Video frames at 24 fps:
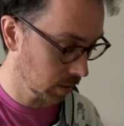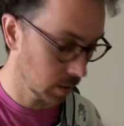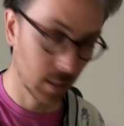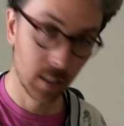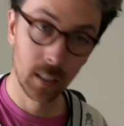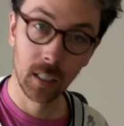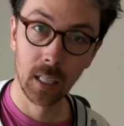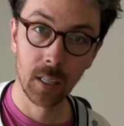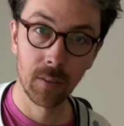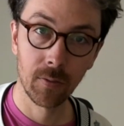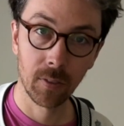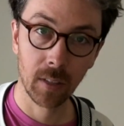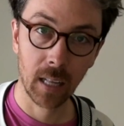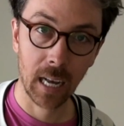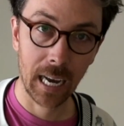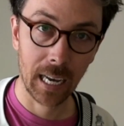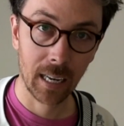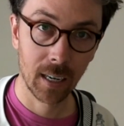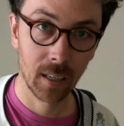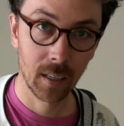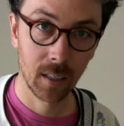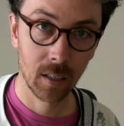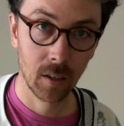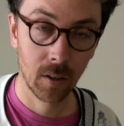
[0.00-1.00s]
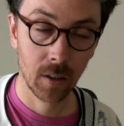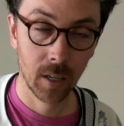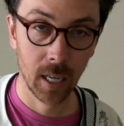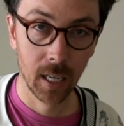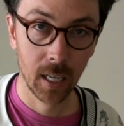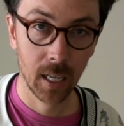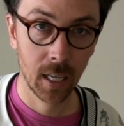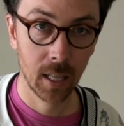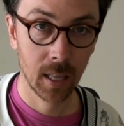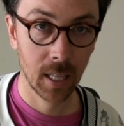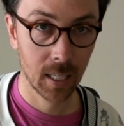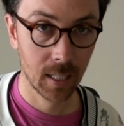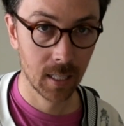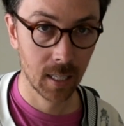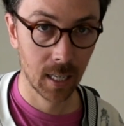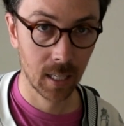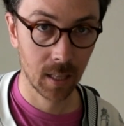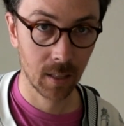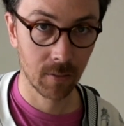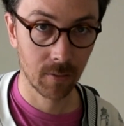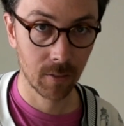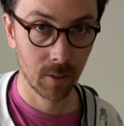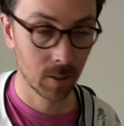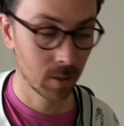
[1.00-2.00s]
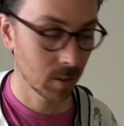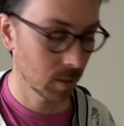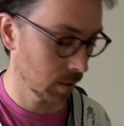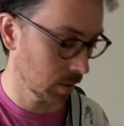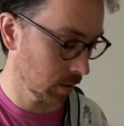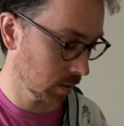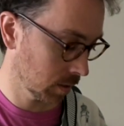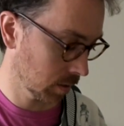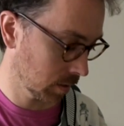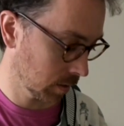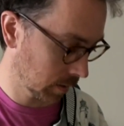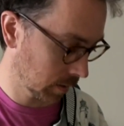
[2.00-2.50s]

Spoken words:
E flat, okay? And that's like the verses.